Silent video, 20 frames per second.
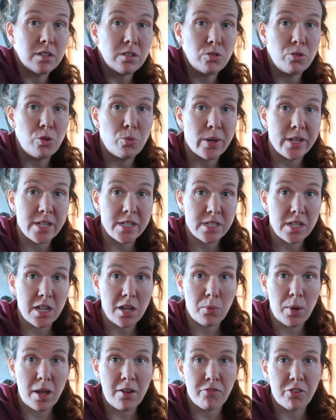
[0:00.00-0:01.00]
You do want to stay
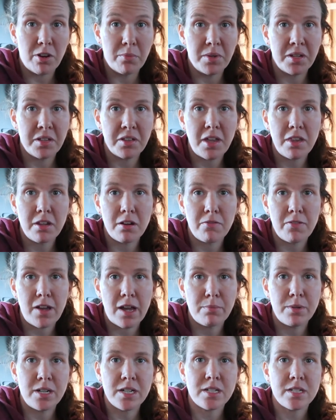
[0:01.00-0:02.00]
away from leather
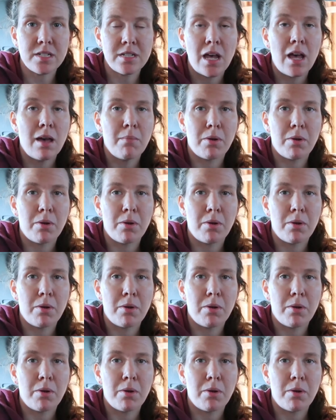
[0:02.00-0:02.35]
fabrics,